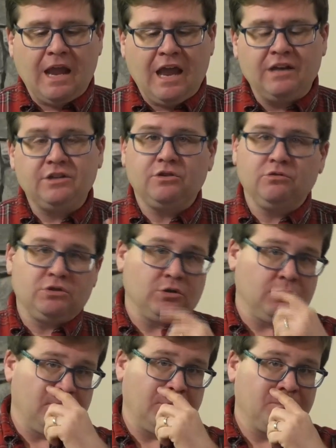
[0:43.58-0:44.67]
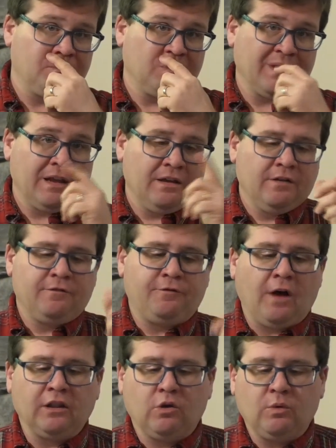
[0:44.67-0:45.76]
and YouTube.
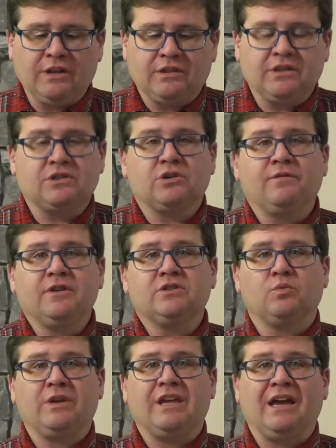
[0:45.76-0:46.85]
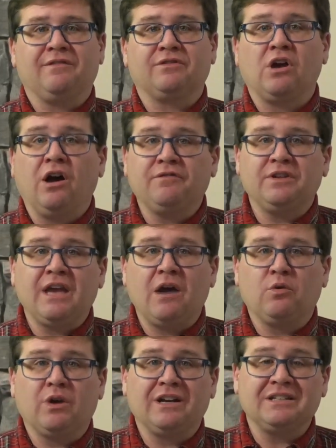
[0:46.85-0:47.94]
Following the service, we have coffee
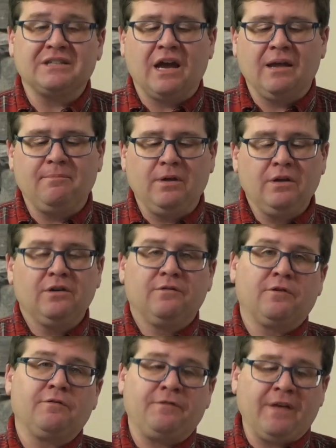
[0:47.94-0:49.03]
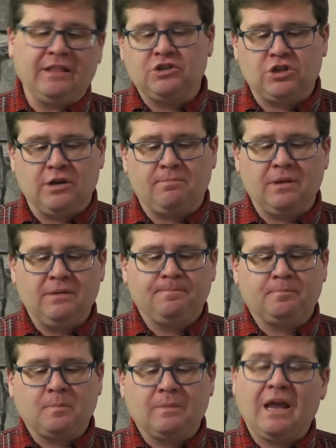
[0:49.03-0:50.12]
hour and a time for fellowship
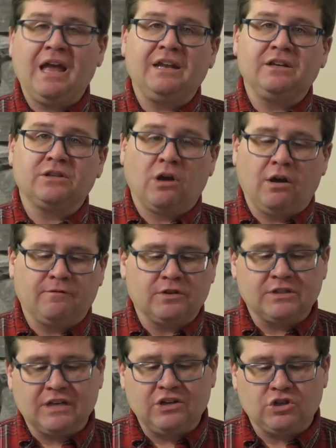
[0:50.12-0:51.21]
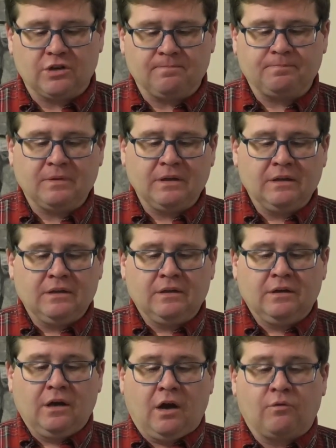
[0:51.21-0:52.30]
and conversation.
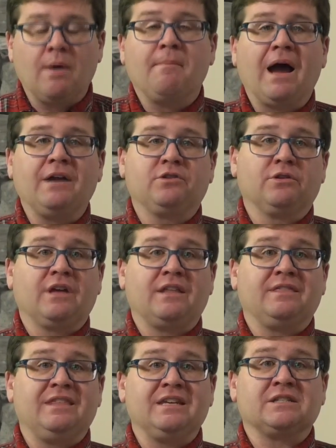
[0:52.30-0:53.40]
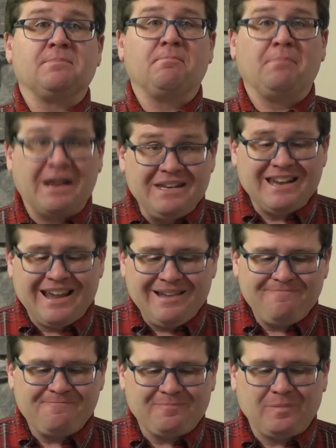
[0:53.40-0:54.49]
A reminder that this Monday,
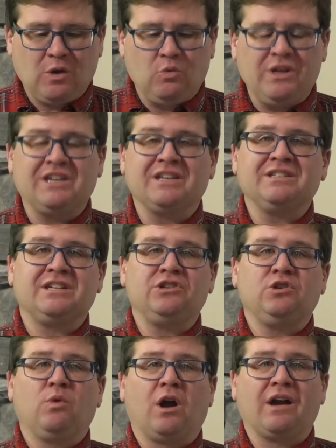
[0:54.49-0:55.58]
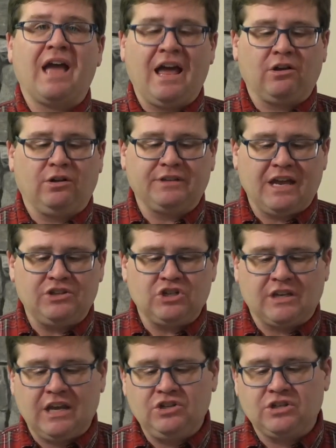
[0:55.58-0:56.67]
we continue our adult
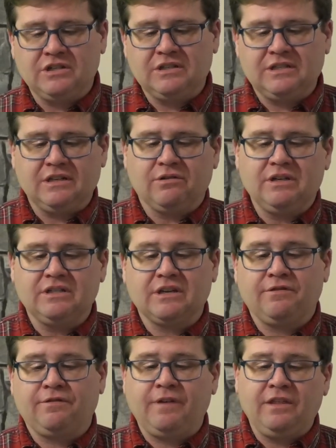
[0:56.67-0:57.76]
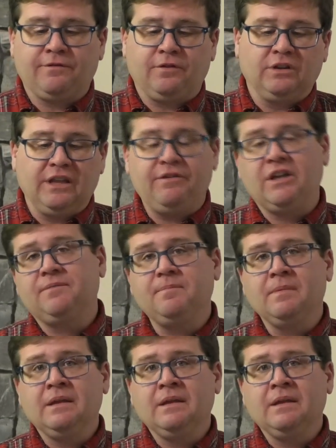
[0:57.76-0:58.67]
education series, Faithful Living